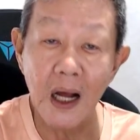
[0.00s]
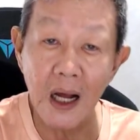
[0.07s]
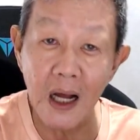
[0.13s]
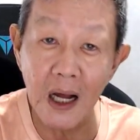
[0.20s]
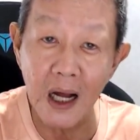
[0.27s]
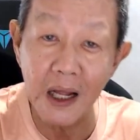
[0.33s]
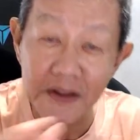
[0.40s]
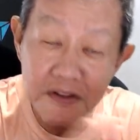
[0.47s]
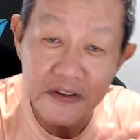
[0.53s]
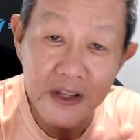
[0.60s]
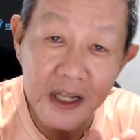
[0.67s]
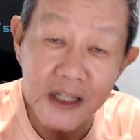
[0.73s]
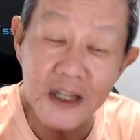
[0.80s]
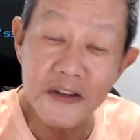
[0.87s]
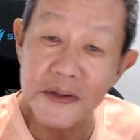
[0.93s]
understand
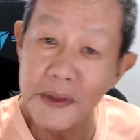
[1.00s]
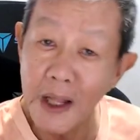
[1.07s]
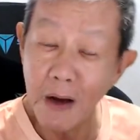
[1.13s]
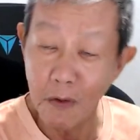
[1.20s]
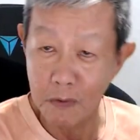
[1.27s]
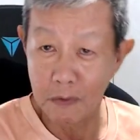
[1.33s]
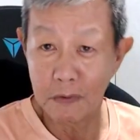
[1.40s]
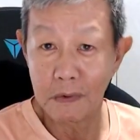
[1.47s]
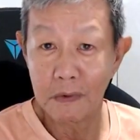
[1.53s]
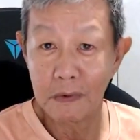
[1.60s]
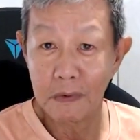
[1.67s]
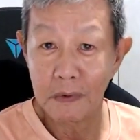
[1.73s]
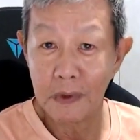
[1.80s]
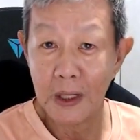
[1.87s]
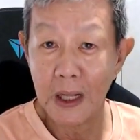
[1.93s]
this now.
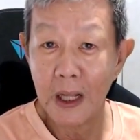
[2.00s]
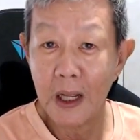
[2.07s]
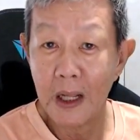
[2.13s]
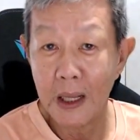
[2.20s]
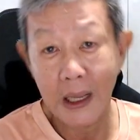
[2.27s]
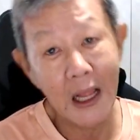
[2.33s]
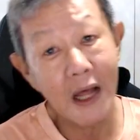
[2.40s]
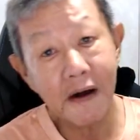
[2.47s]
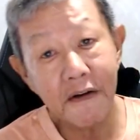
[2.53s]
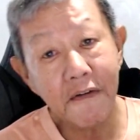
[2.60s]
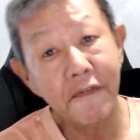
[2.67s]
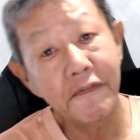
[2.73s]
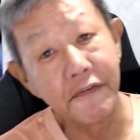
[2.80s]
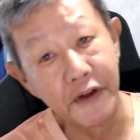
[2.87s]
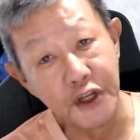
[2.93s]
Larry
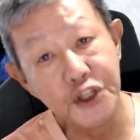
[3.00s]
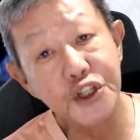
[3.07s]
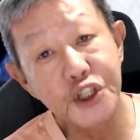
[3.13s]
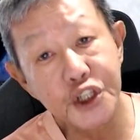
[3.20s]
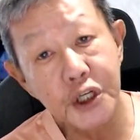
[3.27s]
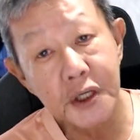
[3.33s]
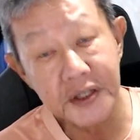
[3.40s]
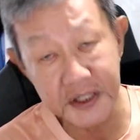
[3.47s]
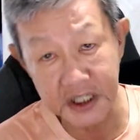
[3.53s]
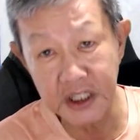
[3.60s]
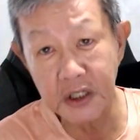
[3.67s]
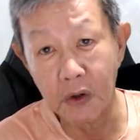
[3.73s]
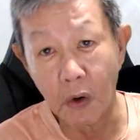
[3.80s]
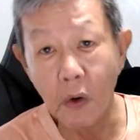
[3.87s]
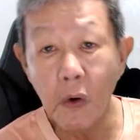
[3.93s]
Fink,
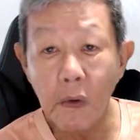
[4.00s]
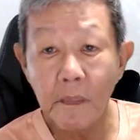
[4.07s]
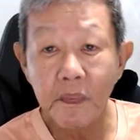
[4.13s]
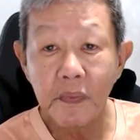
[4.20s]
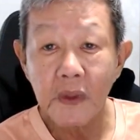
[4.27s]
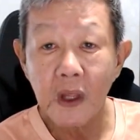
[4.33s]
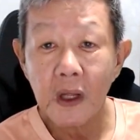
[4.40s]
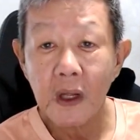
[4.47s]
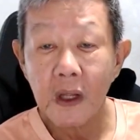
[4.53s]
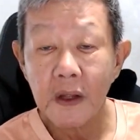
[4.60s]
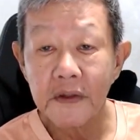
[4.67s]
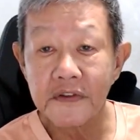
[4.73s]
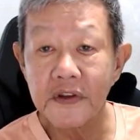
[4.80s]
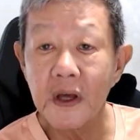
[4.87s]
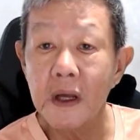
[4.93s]
CEO,
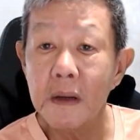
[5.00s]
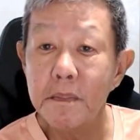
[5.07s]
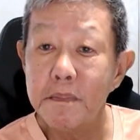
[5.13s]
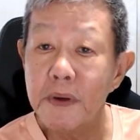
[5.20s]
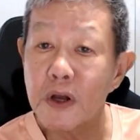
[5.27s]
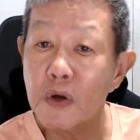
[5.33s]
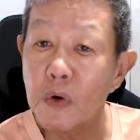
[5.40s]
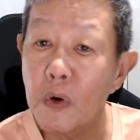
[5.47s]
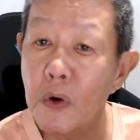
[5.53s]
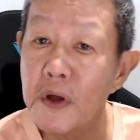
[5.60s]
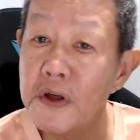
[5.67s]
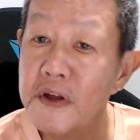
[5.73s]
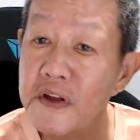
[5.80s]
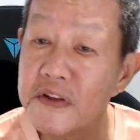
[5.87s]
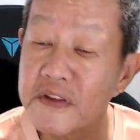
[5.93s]
said Bitcoin
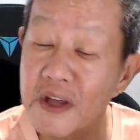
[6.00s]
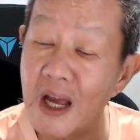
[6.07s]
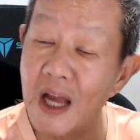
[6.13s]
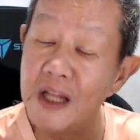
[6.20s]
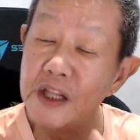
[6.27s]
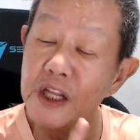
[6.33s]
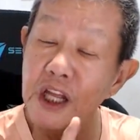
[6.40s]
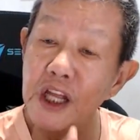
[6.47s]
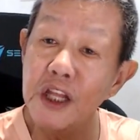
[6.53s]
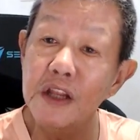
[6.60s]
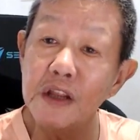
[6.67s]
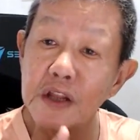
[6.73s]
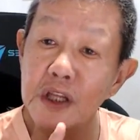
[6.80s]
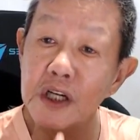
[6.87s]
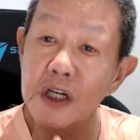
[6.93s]
is an
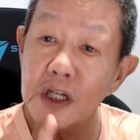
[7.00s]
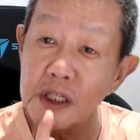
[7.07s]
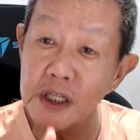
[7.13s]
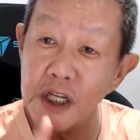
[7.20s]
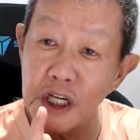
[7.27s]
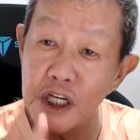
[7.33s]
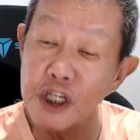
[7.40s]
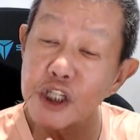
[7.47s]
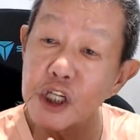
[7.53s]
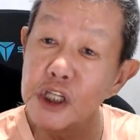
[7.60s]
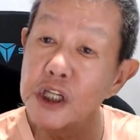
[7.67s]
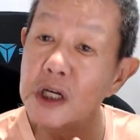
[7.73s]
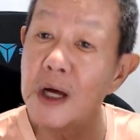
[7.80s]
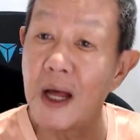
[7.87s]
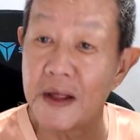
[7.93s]
international
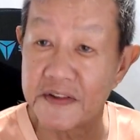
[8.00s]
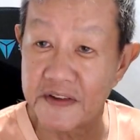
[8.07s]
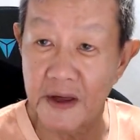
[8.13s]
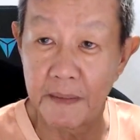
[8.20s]
asset.